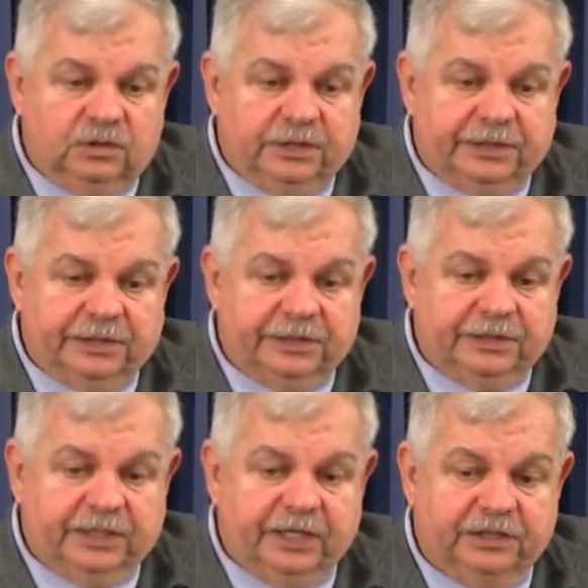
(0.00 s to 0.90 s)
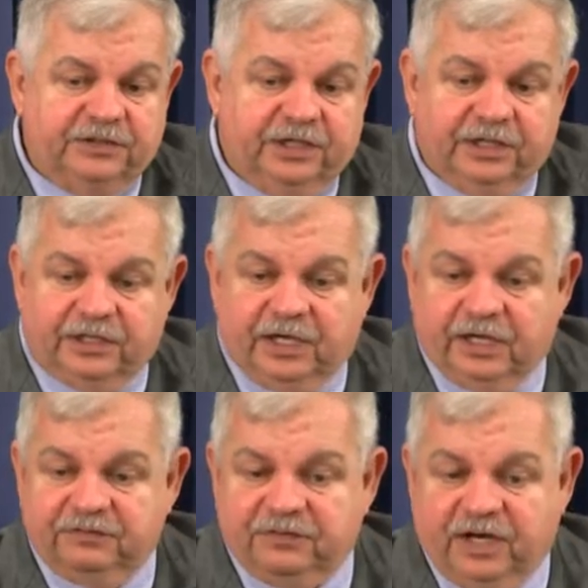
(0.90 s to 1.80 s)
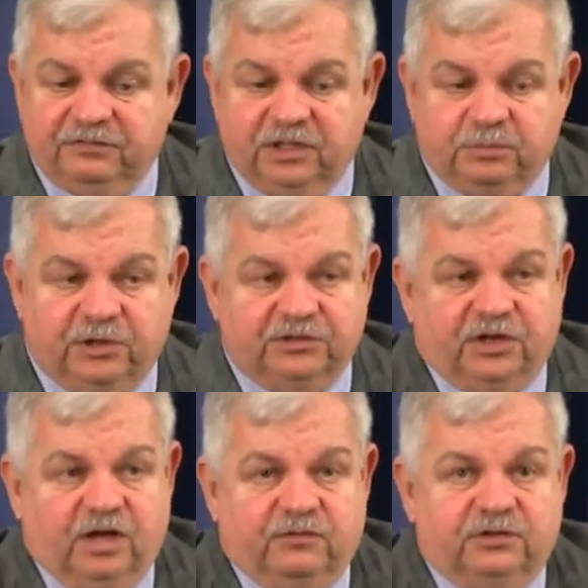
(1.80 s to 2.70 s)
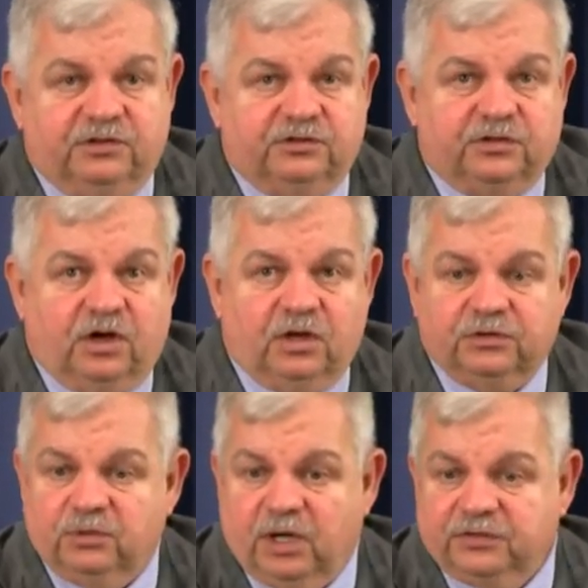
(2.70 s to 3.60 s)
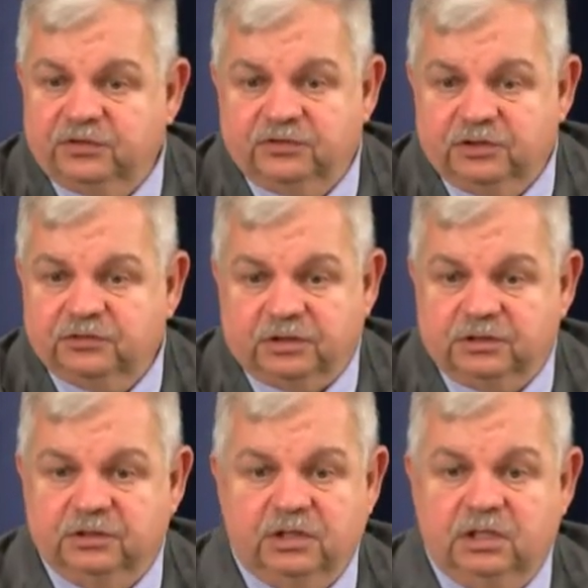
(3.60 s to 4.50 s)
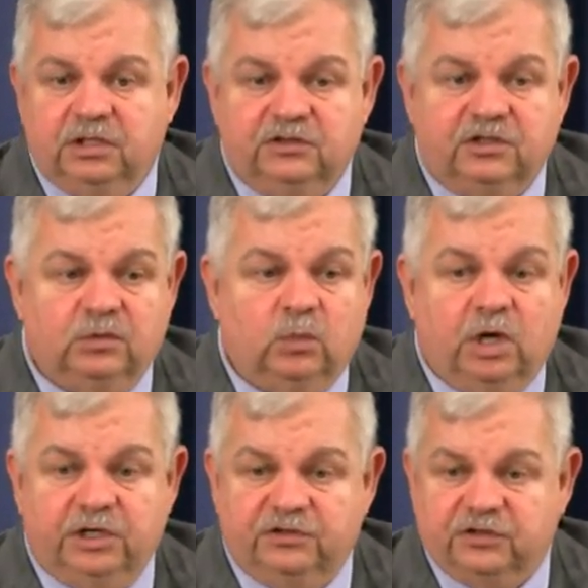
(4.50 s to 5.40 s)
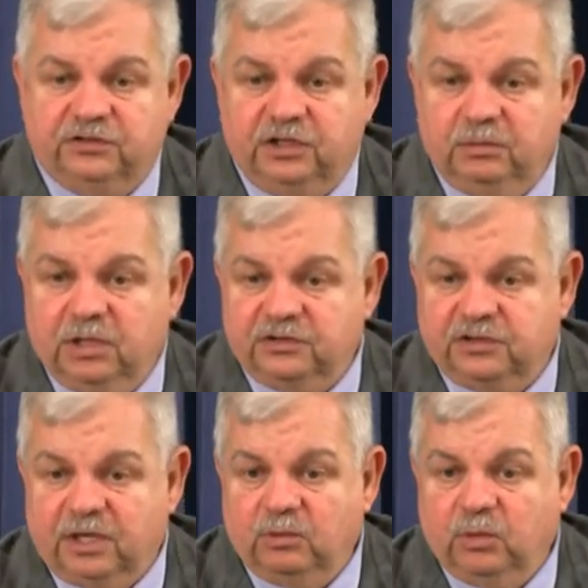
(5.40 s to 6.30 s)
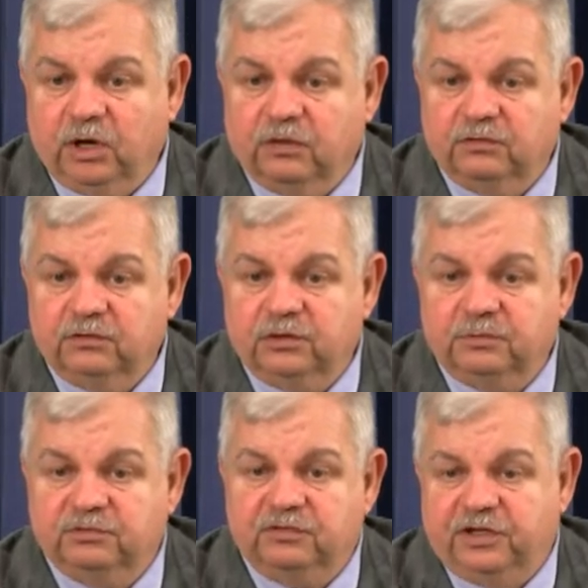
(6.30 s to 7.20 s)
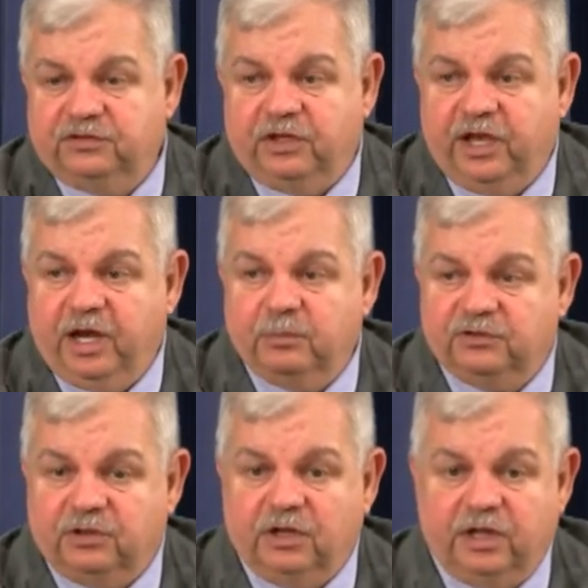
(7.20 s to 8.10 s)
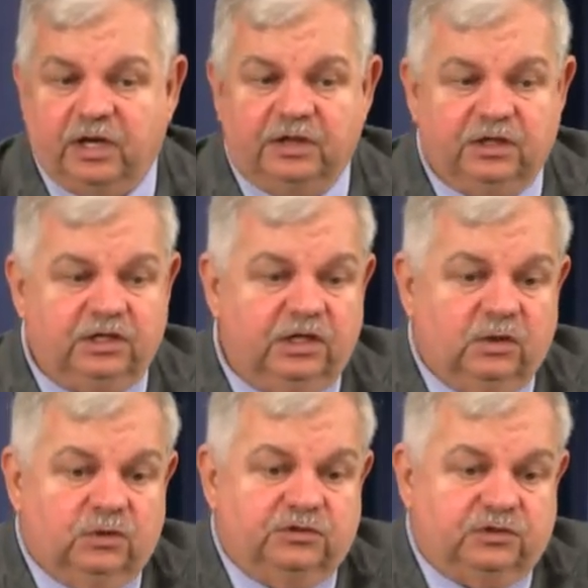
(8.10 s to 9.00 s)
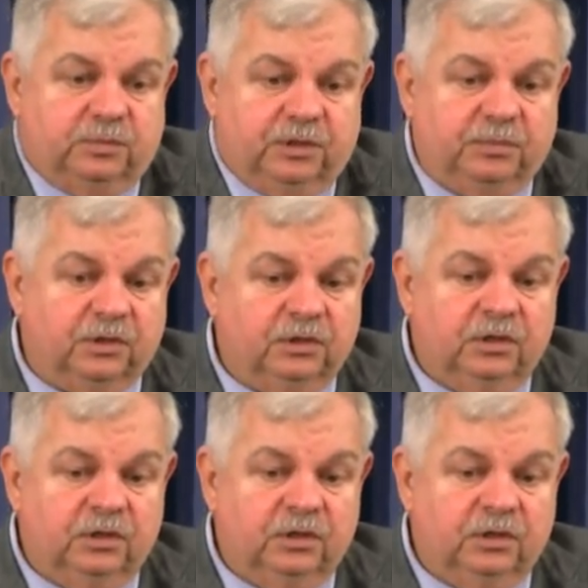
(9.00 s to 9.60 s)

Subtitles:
And I'll tell you, I've done press conferences all throughout this district, and he's done one in 16 months that I'm aware of in terms of facing cameras and all that. I think he owes it to people.